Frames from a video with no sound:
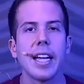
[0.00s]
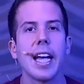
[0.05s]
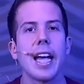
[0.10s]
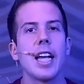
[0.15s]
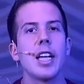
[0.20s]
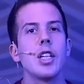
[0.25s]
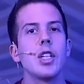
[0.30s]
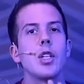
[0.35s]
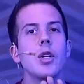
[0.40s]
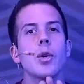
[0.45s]

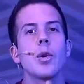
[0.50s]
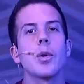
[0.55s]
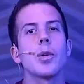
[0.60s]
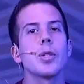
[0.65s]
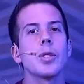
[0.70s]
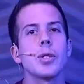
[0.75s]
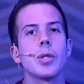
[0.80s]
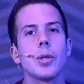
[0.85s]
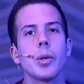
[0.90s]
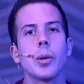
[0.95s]
And your
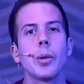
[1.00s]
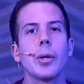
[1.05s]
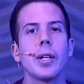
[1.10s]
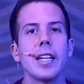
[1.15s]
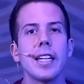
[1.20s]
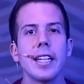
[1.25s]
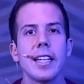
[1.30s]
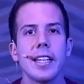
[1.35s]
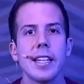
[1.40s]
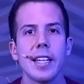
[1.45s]

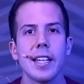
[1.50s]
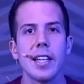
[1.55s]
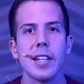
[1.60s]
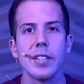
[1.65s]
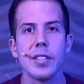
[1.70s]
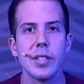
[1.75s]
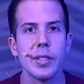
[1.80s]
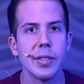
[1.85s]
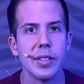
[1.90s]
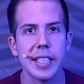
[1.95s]
story
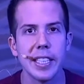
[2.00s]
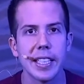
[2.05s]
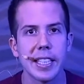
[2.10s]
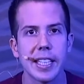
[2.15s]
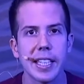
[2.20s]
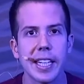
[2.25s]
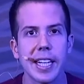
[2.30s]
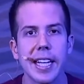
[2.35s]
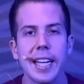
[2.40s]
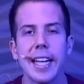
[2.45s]
is
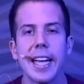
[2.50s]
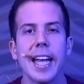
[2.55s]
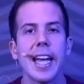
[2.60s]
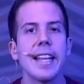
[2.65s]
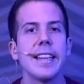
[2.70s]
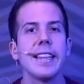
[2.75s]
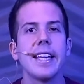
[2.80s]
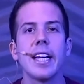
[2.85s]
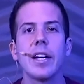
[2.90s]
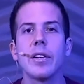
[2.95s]
unique.
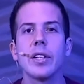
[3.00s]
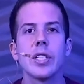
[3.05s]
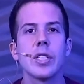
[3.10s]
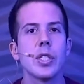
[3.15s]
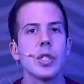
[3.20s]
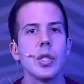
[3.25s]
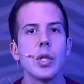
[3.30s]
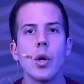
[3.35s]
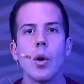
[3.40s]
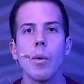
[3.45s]
And there
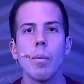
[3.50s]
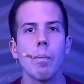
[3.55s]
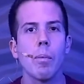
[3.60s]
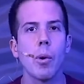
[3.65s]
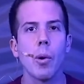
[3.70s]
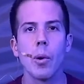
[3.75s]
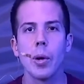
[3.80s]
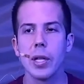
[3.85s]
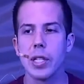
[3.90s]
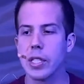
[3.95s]
is no
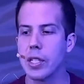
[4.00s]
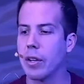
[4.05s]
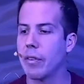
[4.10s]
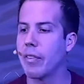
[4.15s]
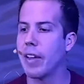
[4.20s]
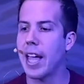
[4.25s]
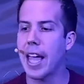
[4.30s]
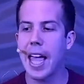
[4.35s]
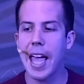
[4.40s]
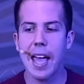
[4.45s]
point
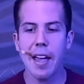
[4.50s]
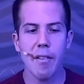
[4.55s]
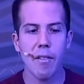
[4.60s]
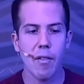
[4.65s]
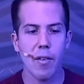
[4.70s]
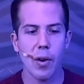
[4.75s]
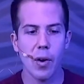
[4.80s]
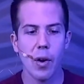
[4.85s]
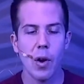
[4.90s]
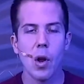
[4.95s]
of
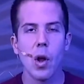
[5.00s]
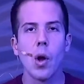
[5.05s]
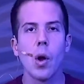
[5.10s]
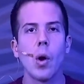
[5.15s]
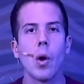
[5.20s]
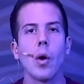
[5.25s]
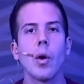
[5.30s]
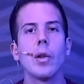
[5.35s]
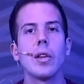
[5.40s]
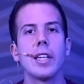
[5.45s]
ever
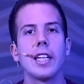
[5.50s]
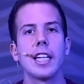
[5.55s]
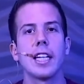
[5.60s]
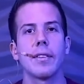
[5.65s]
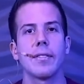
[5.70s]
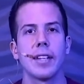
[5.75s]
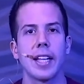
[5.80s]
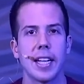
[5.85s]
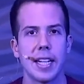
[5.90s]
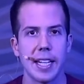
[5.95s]
holding
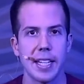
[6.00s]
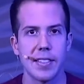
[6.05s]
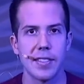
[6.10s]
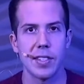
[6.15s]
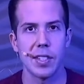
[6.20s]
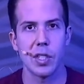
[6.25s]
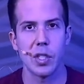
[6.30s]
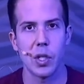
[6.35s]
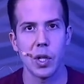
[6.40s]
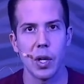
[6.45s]
it
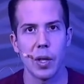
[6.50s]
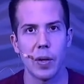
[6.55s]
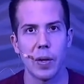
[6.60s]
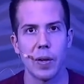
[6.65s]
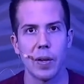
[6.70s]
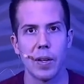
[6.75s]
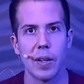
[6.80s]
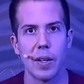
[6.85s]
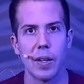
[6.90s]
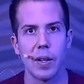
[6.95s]
against each
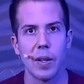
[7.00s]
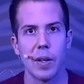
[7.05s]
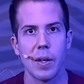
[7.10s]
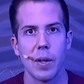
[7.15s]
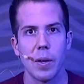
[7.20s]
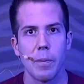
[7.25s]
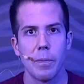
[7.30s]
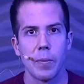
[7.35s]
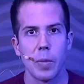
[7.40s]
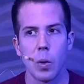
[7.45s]
other
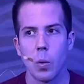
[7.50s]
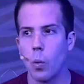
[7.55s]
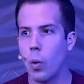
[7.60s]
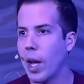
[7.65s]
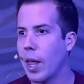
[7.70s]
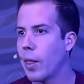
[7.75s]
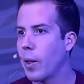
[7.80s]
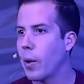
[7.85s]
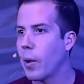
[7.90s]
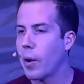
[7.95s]

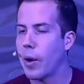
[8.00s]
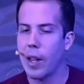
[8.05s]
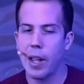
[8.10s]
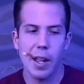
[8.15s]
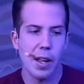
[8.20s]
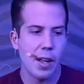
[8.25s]
whether